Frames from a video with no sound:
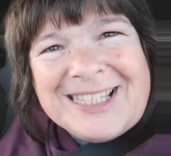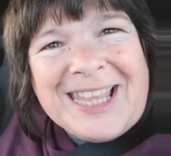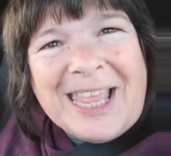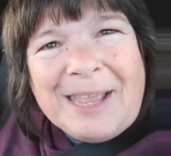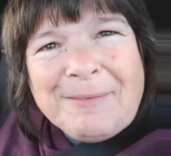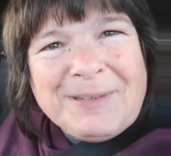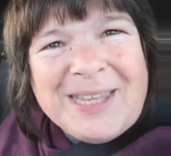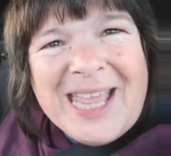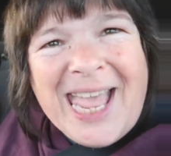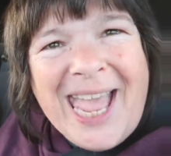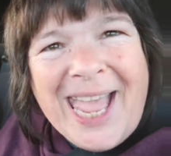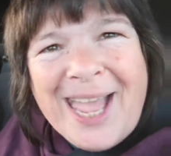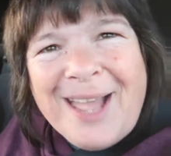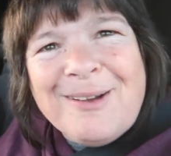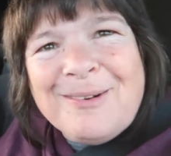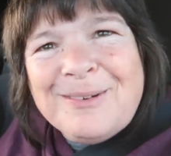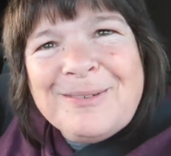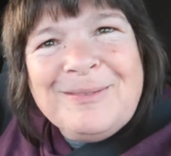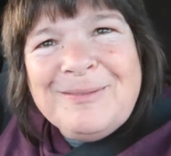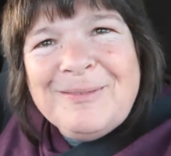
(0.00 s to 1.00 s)
the same
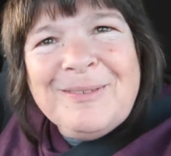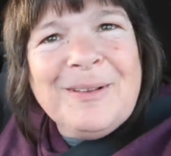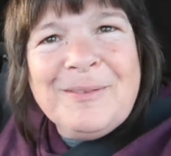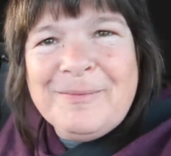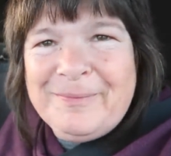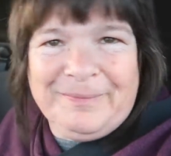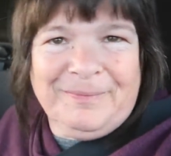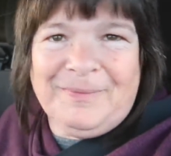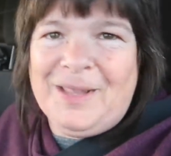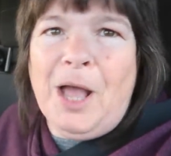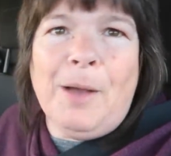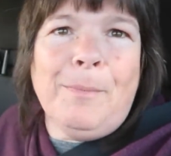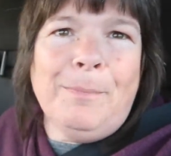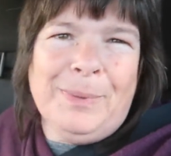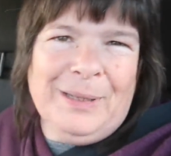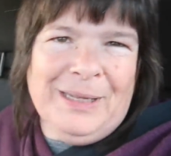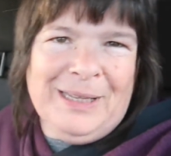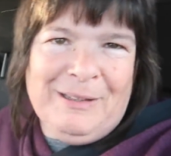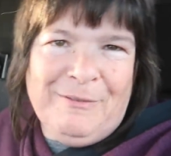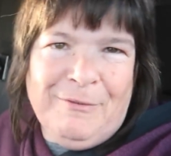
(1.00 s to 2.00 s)
town.
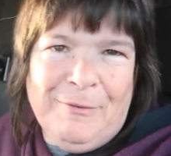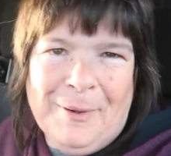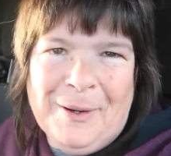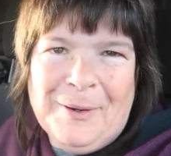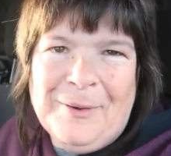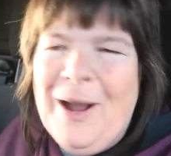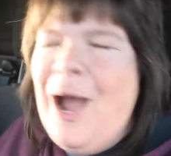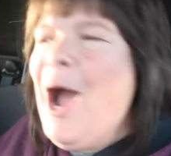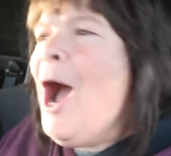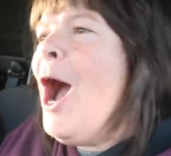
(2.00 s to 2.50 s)
Unbelievable,